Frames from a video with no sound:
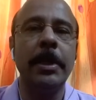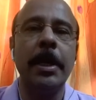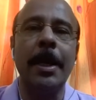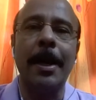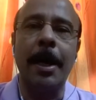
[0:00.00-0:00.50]

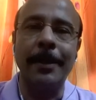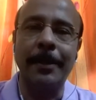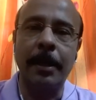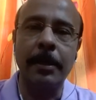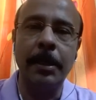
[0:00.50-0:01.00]

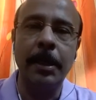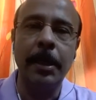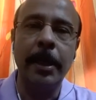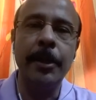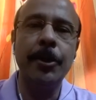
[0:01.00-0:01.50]
Antar,
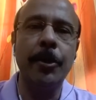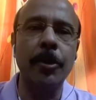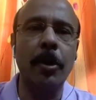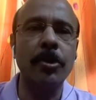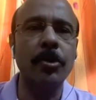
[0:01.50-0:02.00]
in New
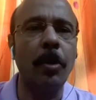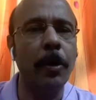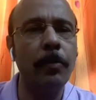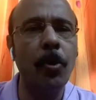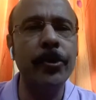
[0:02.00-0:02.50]
York's
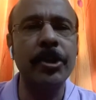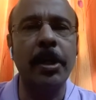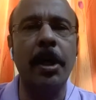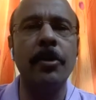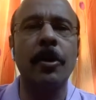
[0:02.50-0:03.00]
almost
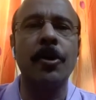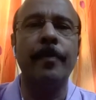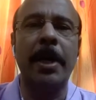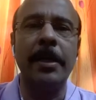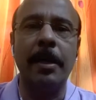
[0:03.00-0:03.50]

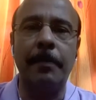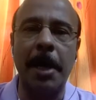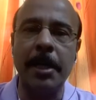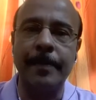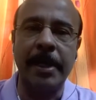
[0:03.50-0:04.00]
unoccupied
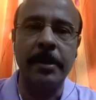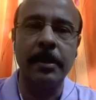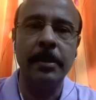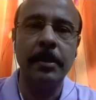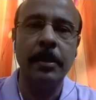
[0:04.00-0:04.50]
apartment,
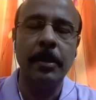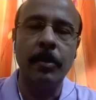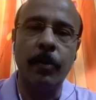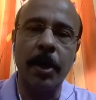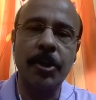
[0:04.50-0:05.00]

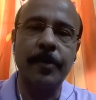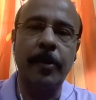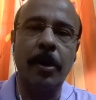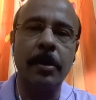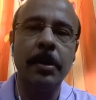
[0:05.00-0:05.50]
works
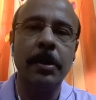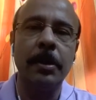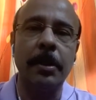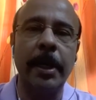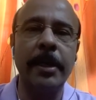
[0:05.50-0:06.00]
for
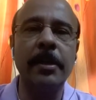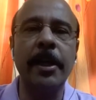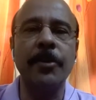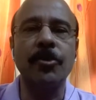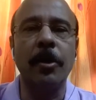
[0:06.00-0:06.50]
the
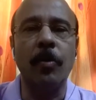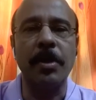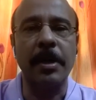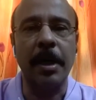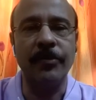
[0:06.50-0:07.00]
International Water
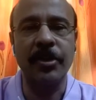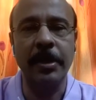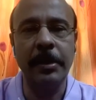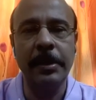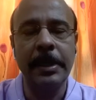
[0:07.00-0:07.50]
Council
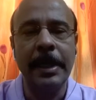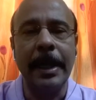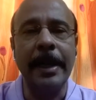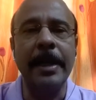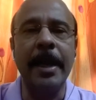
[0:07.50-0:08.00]

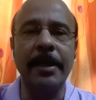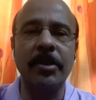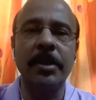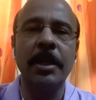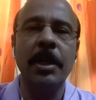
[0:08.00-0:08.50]
and
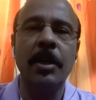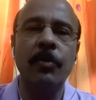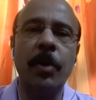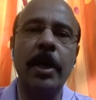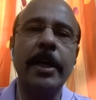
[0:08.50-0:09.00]
has
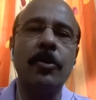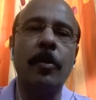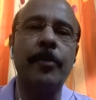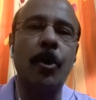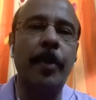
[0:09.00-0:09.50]
work at home
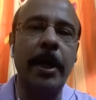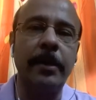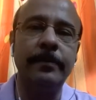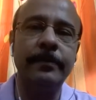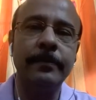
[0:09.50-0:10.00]
profile.
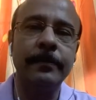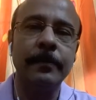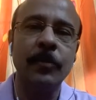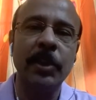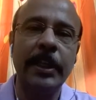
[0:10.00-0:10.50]

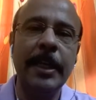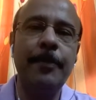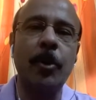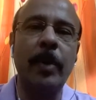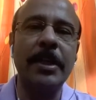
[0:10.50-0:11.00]
He
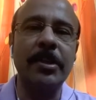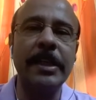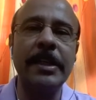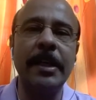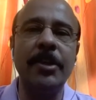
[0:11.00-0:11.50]
provides
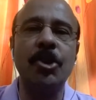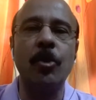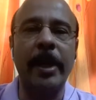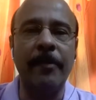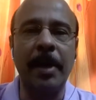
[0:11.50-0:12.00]
details to
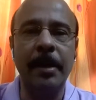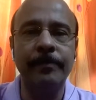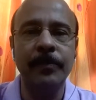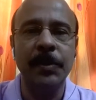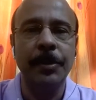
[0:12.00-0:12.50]
Eva
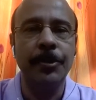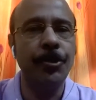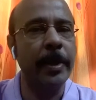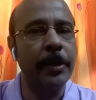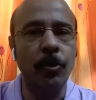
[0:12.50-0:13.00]

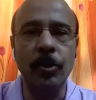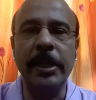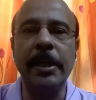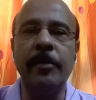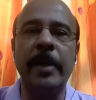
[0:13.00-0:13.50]
during routine
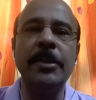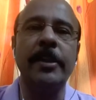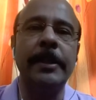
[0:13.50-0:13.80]
inventory.